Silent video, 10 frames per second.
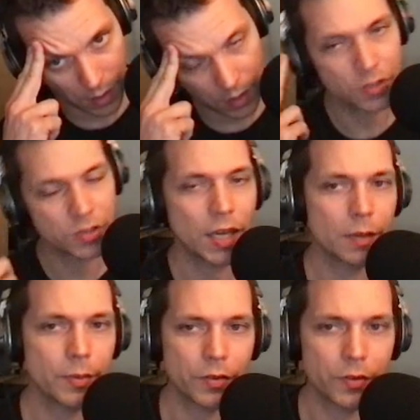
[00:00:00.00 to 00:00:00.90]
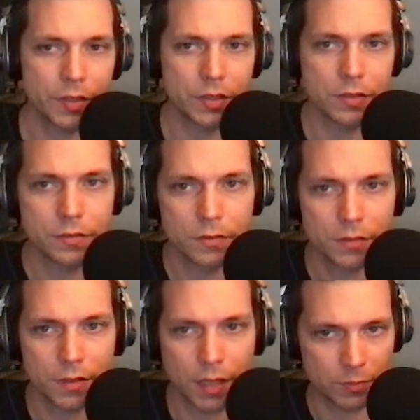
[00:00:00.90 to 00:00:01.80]
There's got to be a reason.
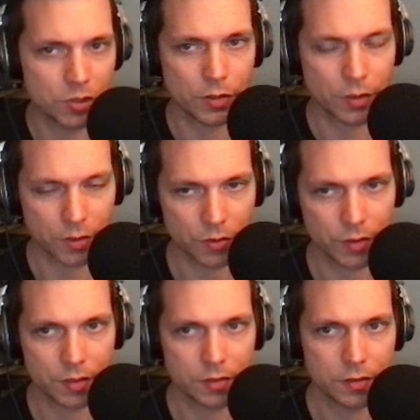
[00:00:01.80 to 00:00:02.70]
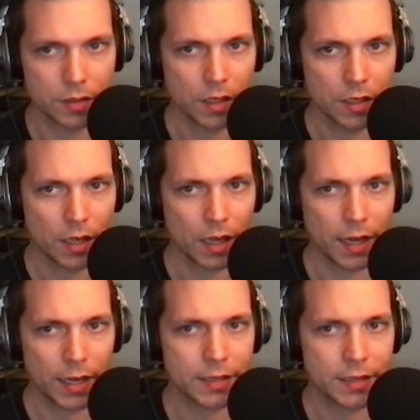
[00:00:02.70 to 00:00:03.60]
I'm sure there's a reason. I
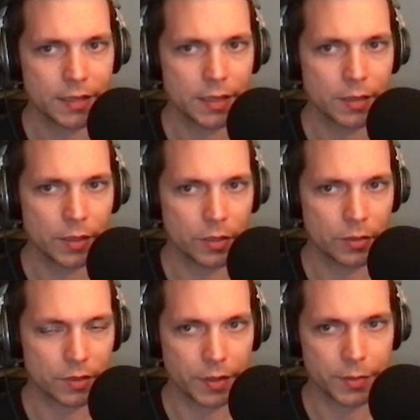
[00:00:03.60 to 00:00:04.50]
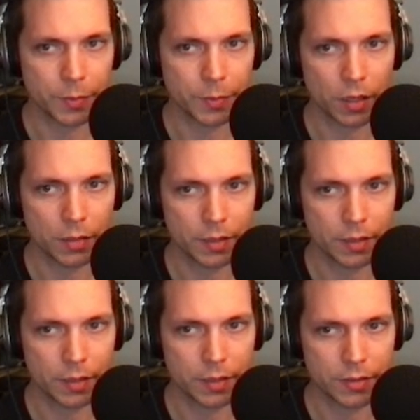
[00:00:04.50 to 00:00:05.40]
can see why you don't take with this pawn,
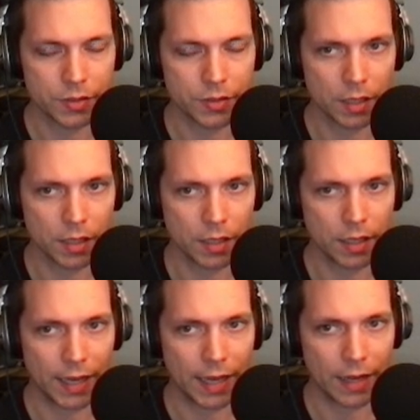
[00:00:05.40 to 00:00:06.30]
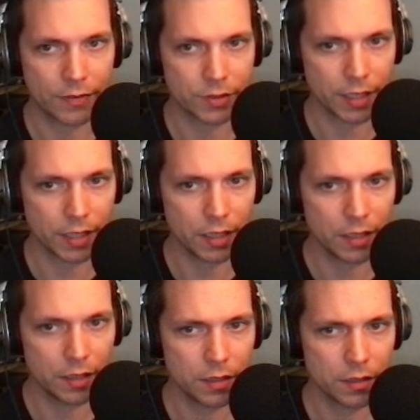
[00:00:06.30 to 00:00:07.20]
because after taking
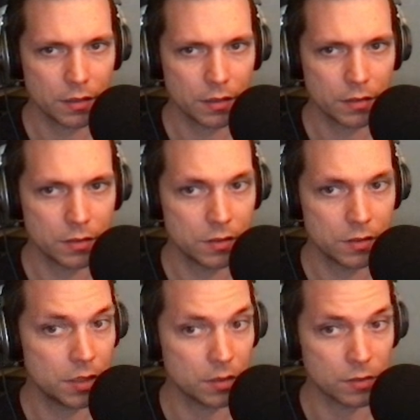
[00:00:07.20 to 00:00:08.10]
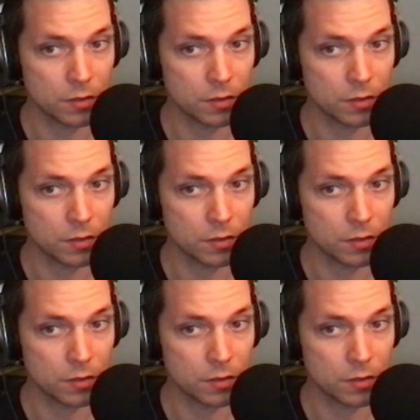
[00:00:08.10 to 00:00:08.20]
here, no.